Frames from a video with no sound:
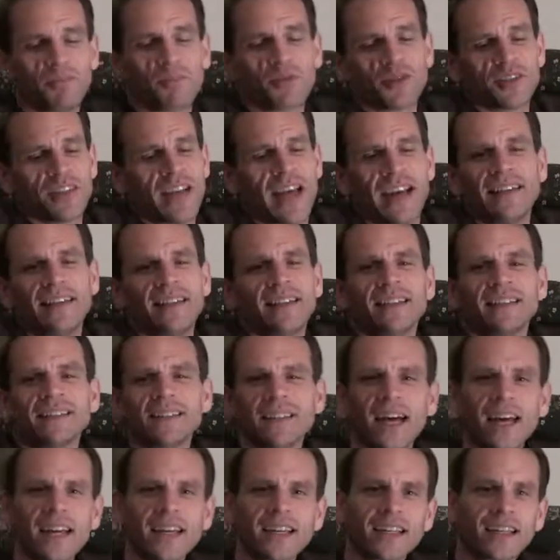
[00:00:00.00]
pretending
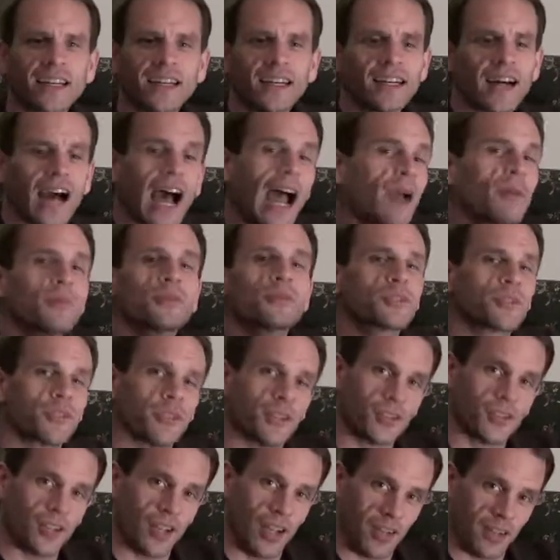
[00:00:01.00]
like I was
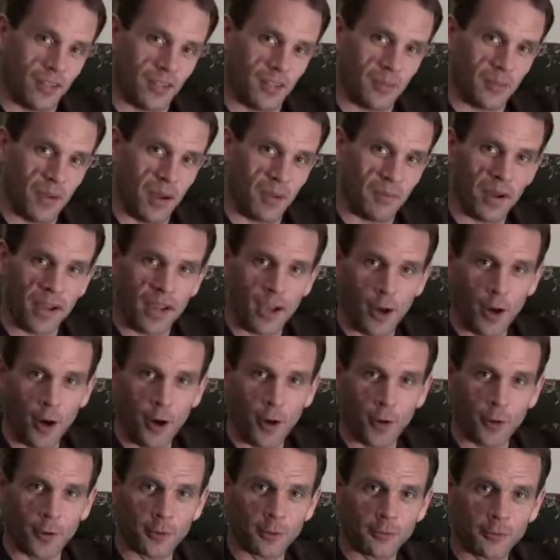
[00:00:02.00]
going to change them on my
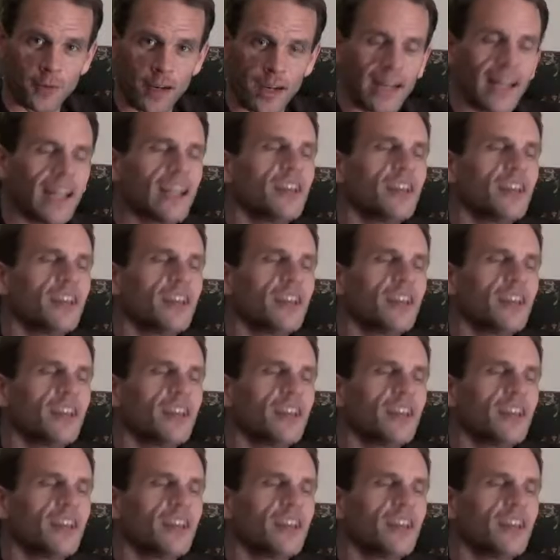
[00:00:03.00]
own, right?